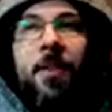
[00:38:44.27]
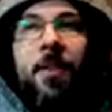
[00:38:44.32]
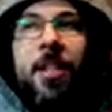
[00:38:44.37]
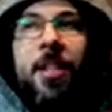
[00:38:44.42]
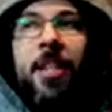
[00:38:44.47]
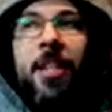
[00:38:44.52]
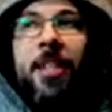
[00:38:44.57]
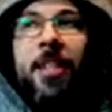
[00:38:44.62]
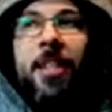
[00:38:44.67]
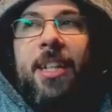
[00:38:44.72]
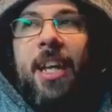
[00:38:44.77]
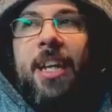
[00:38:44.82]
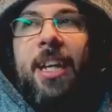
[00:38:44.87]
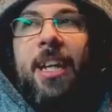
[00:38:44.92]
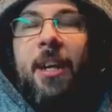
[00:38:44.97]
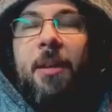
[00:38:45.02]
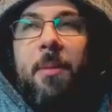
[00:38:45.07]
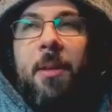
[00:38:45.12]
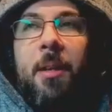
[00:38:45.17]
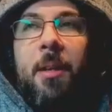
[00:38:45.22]
seen any
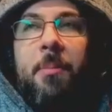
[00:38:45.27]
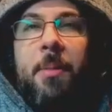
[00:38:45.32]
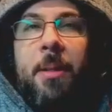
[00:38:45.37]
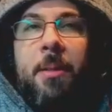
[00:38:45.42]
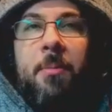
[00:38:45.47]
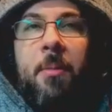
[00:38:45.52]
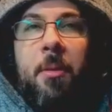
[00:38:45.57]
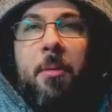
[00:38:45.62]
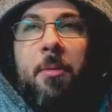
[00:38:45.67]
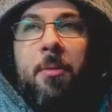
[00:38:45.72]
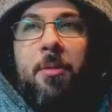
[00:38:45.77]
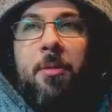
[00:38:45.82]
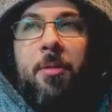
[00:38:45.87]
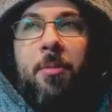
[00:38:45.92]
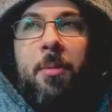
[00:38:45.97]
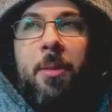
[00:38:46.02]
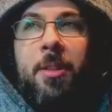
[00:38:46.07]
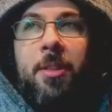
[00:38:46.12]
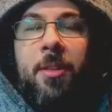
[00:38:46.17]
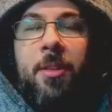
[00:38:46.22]
upcoming models
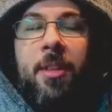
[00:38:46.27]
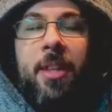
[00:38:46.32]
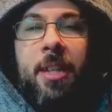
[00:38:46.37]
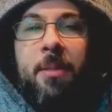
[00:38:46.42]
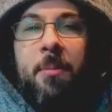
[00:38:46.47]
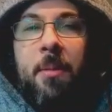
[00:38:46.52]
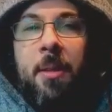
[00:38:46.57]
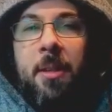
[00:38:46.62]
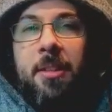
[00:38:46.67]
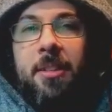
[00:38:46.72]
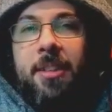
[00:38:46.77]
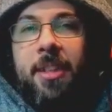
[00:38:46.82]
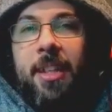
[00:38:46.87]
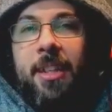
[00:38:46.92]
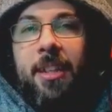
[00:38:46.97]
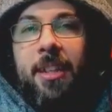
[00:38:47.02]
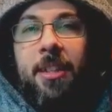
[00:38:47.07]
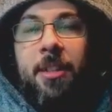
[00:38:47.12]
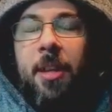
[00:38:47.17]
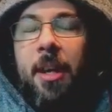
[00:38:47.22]
which you think might take?
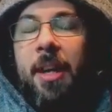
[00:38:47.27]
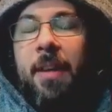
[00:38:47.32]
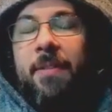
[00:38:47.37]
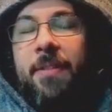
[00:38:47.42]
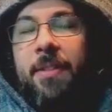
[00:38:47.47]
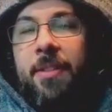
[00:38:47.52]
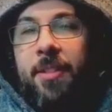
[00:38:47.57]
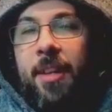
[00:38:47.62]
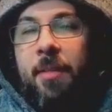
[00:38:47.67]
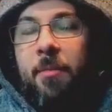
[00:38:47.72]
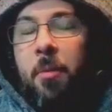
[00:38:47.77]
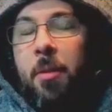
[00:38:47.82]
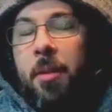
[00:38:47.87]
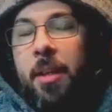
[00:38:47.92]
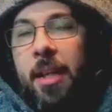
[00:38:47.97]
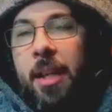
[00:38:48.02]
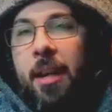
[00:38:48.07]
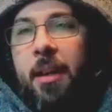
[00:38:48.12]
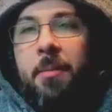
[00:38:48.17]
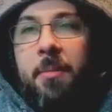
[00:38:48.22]
You don't have to say what they
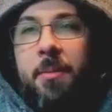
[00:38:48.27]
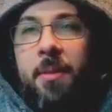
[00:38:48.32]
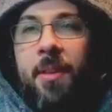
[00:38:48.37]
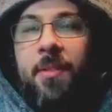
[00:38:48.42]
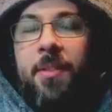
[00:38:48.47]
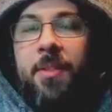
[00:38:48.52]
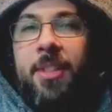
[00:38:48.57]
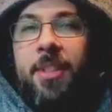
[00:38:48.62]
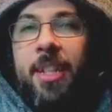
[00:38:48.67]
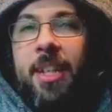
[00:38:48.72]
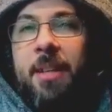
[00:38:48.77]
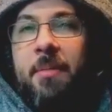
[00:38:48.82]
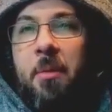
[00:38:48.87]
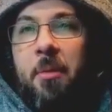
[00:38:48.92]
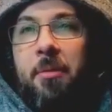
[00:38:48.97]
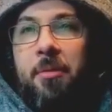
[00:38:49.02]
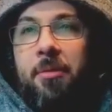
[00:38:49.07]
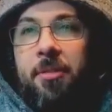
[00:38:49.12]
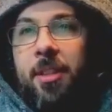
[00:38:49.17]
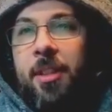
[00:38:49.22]
are. Have you seen any
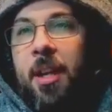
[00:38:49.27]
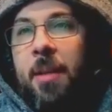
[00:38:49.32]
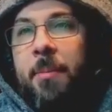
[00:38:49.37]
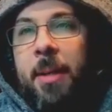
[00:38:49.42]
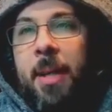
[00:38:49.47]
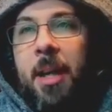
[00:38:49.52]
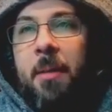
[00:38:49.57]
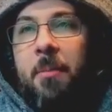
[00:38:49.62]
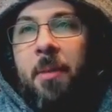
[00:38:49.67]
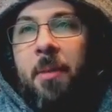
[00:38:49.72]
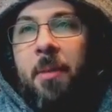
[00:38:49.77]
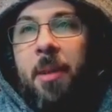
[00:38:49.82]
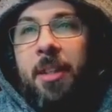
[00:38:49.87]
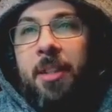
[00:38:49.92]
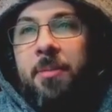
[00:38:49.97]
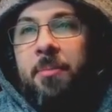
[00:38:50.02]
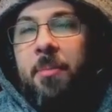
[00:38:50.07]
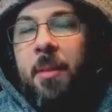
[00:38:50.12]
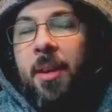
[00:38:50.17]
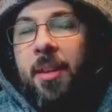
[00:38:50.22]
models coming up which
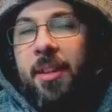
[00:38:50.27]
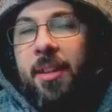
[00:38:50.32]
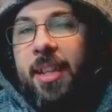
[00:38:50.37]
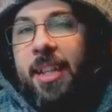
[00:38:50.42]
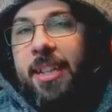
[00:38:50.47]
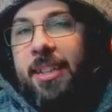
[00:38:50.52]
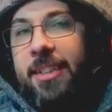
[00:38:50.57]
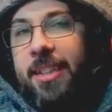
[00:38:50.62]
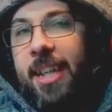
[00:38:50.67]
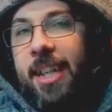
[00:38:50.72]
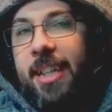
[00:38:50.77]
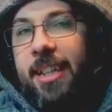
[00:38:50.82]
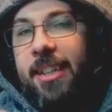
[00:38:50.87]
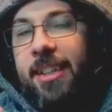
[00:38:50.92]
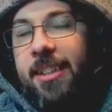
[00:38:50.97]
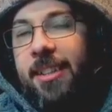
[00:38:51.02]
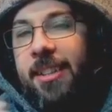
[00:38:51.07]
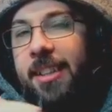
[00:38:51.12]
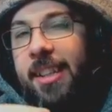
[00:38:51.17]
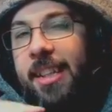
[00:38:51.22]
you might think take
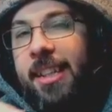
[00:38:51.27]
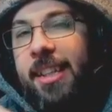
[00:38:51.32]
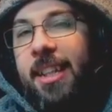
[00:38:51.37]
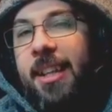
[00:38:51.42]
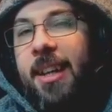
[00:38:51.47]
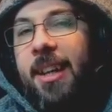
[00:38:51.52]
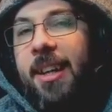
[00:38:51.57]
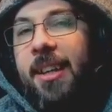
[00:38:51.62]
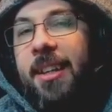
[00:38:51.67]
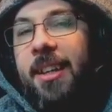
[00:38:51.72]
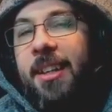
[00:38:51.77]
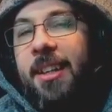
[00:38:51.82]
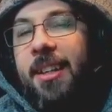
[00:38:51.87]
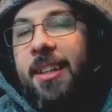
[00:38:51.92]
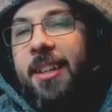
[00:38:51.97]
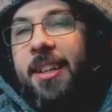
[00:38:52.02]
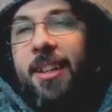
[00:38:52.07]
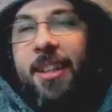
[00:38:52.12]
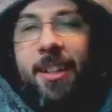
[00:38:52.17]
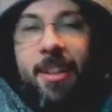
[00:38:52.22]
the
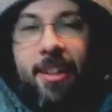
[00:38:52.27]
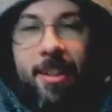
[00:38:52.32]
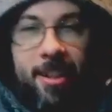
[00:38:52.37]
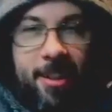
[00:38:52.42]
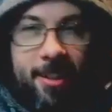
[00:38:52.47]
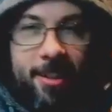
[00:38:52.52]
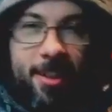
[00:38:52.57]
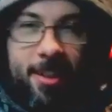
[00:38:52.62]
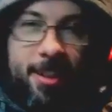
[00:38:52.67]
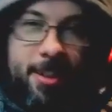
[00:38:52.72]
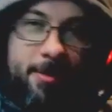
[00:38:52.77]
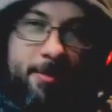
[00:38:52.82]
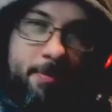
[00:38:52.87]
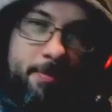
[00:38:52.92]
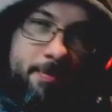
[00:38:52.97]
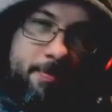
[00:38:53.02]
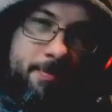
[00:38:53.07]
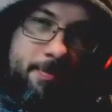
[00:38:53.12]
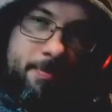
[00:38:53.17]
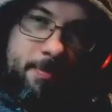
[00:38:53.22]
kind of
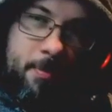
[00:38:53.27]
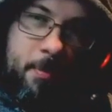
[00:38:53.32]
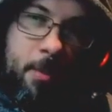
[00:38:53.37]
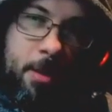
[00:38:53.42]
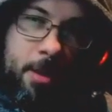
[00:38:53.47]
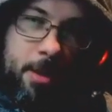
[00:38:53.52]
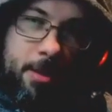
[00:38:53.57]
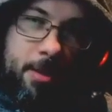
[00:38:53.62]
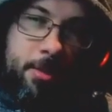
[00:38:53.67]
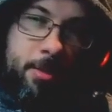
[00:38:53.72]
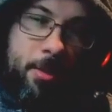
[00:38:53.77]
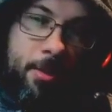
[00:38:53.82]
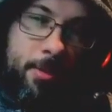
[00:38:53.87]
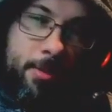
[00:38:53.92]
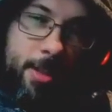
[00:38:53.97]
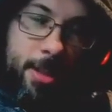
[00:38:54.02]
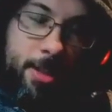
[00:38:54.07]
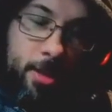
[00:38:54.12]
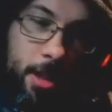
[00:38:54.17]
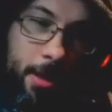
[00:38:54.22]
one of those off
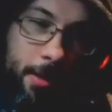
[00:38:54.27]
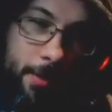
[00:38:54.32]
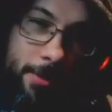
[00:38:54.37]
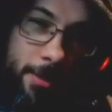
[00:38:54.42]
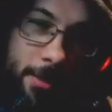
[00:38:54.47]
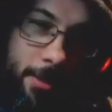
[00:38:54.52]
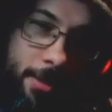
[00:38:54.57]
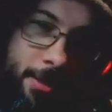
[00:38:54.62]
their shelves?